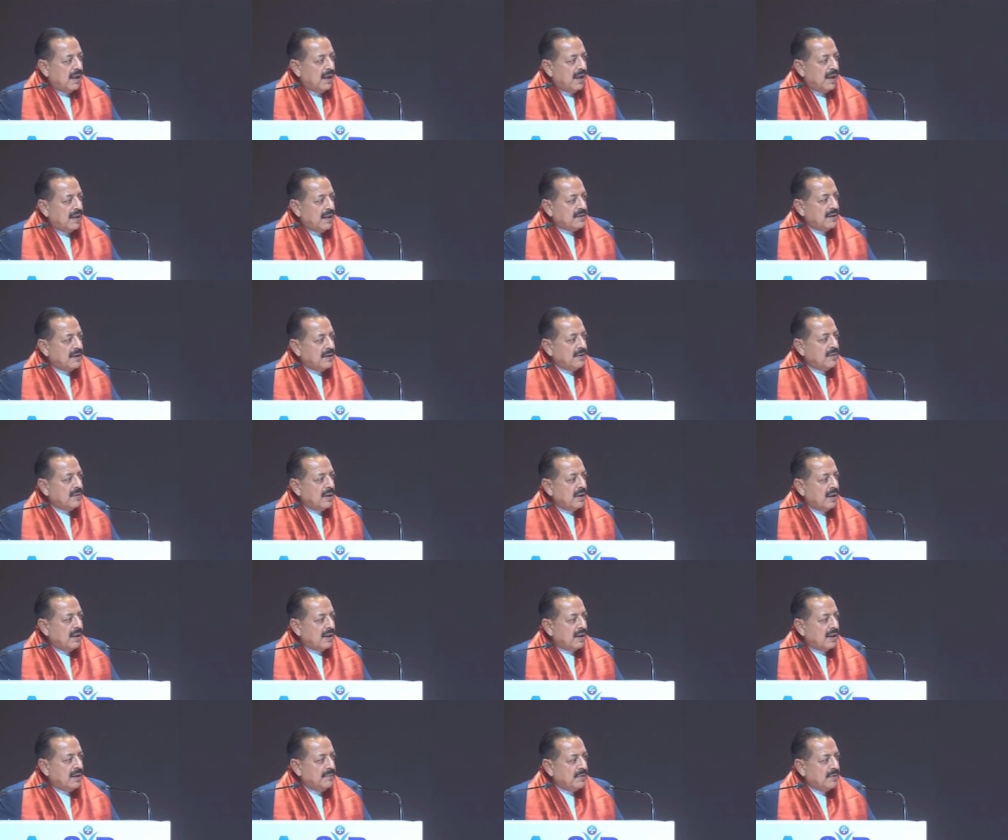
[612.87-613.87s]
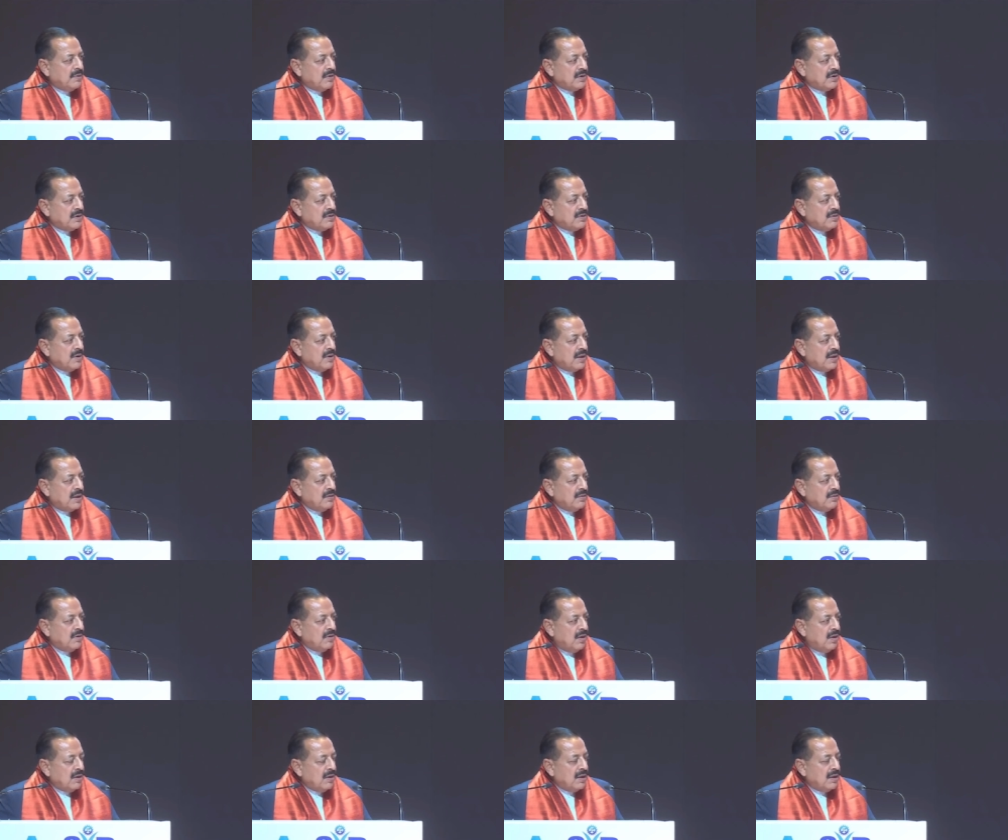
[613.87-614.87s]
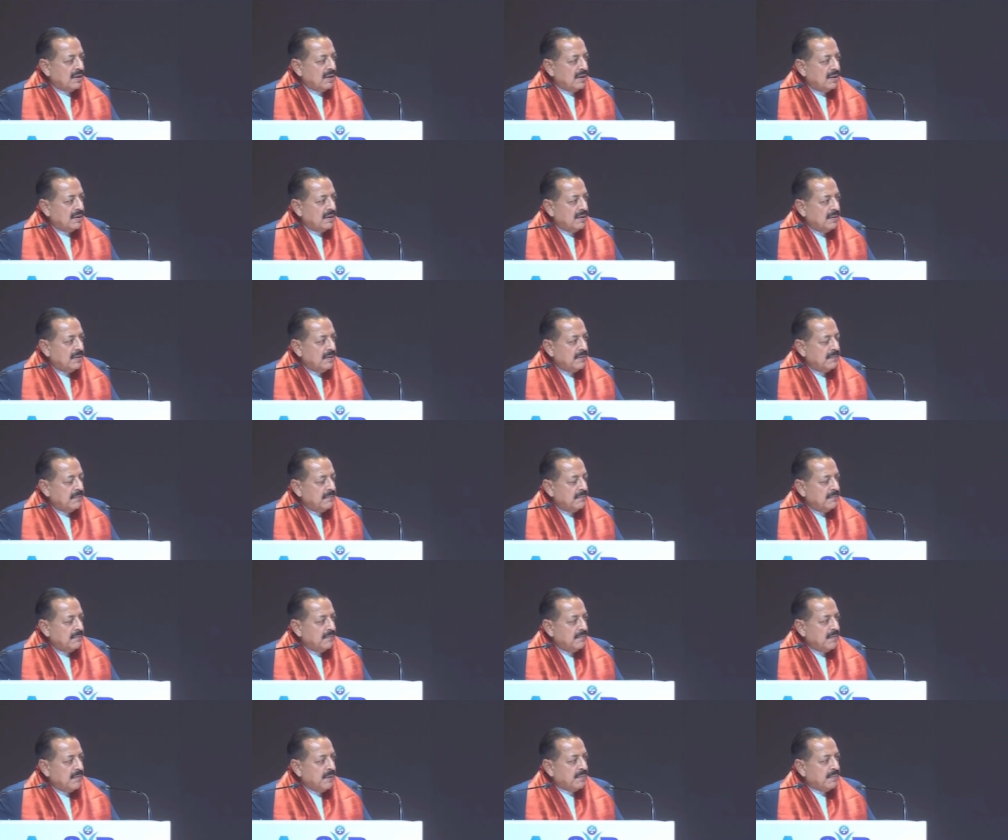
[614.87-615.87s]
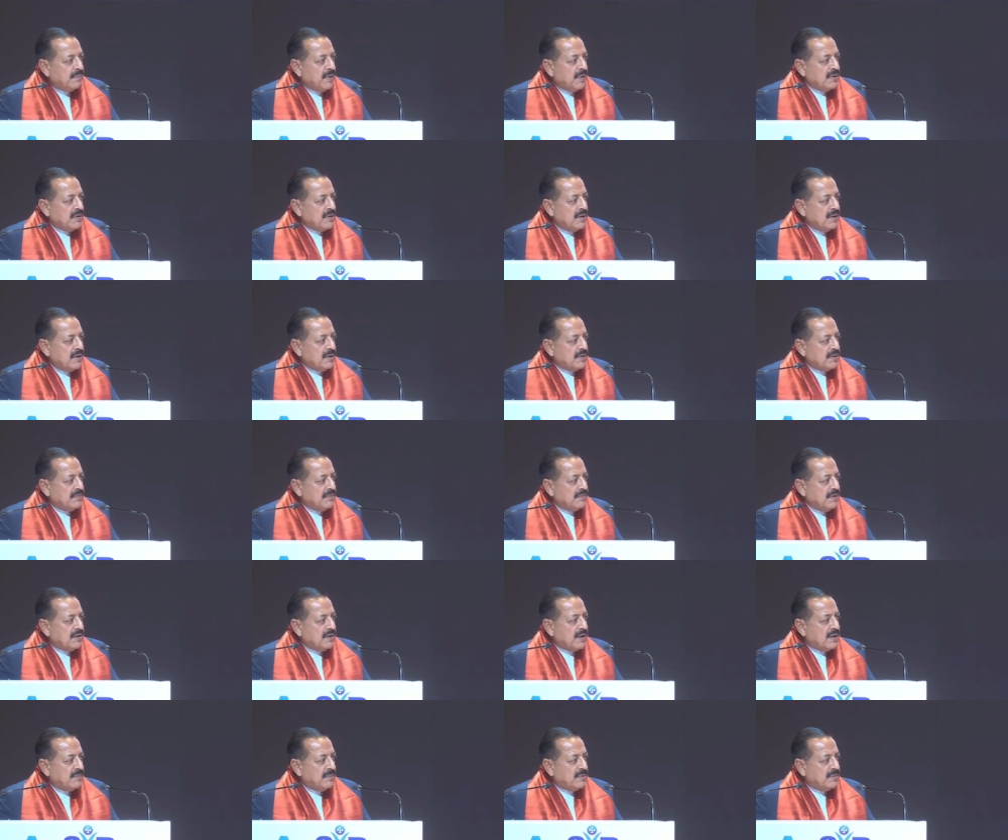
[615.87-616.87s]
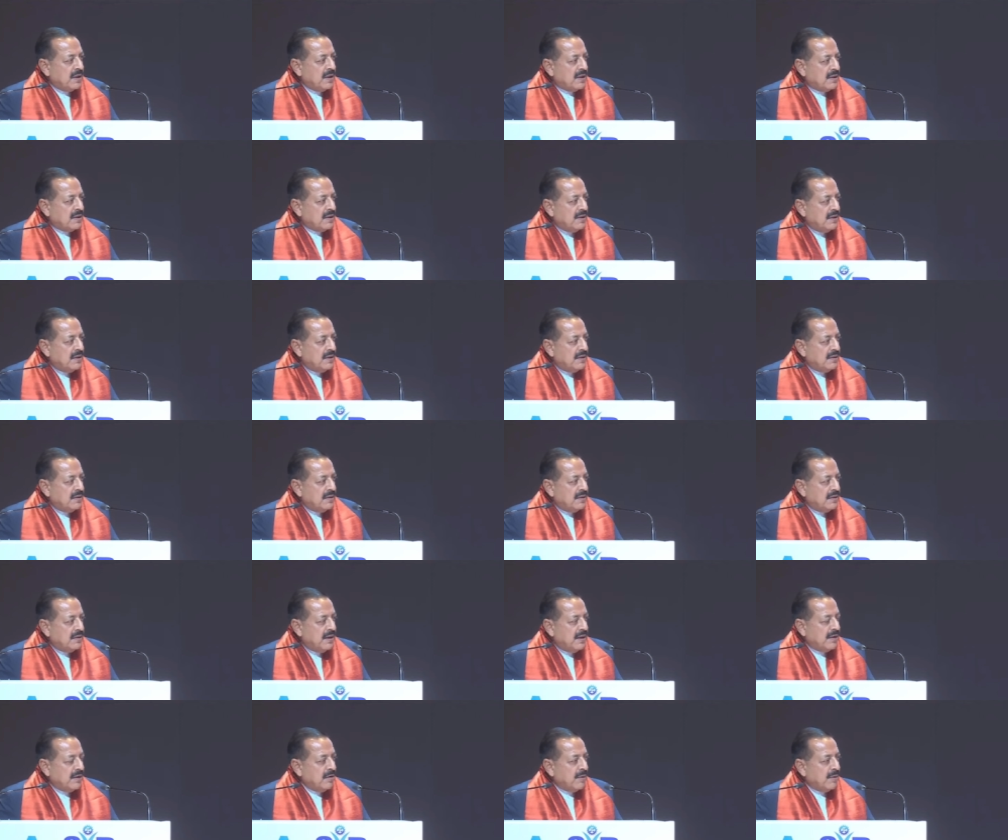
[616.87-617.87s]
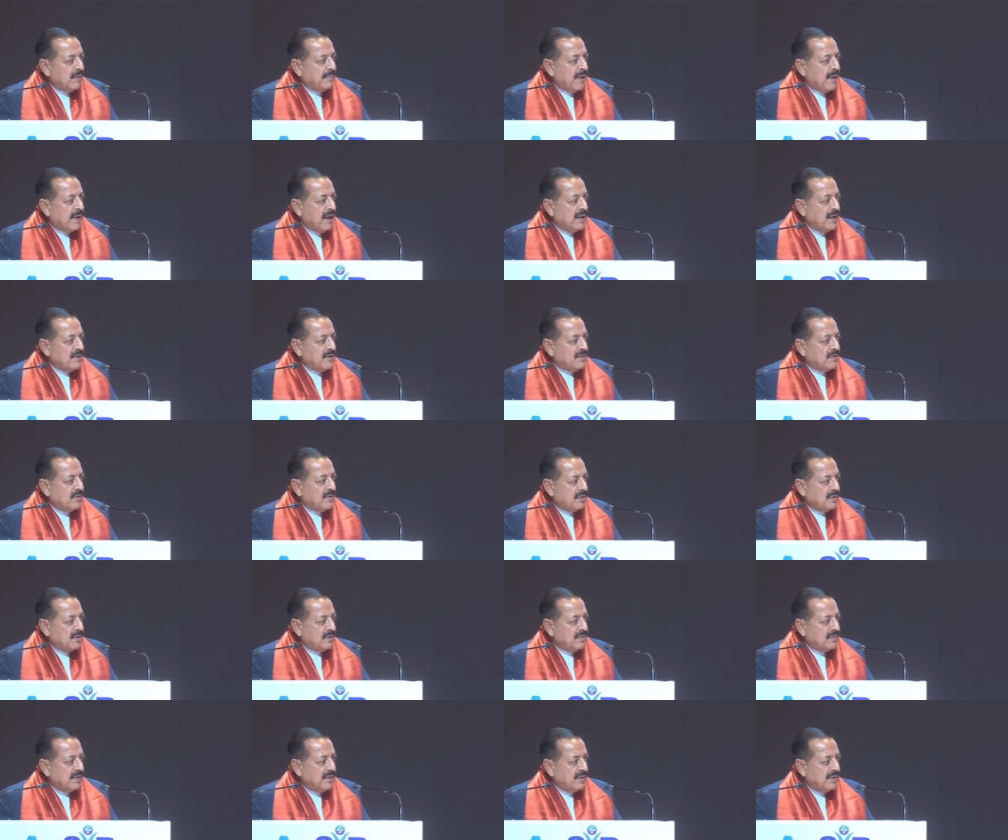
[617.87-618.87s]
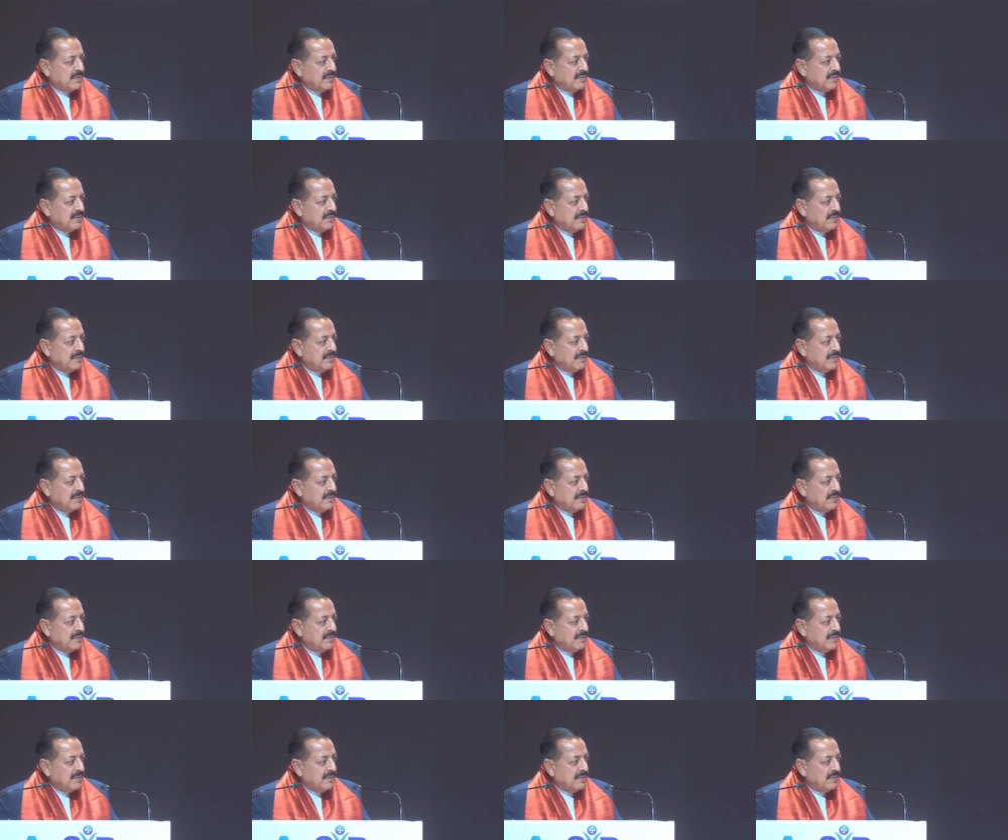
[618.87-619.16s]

I said, you are lucky because you are no longer the prisoners of the subject that your parents chose for you.